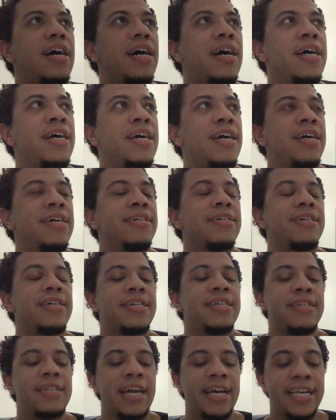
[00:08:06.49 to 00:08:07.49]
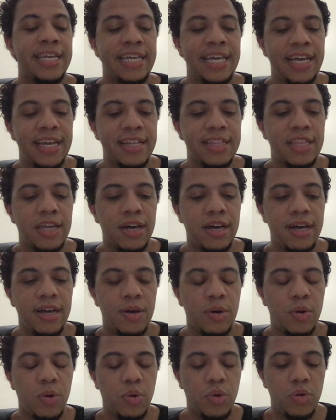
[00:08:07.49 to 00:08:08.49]
I, I, I get the
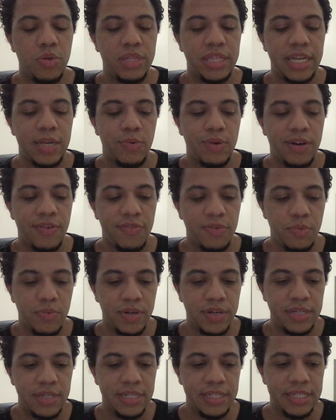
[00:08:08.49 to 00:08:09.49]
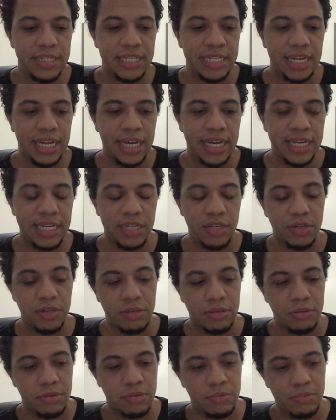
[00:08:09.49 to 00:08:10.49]
whole thing where everyone is like, you
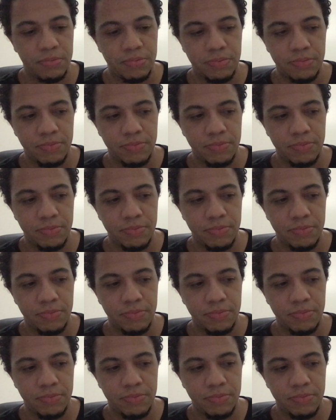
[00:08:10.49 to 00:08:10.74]
know,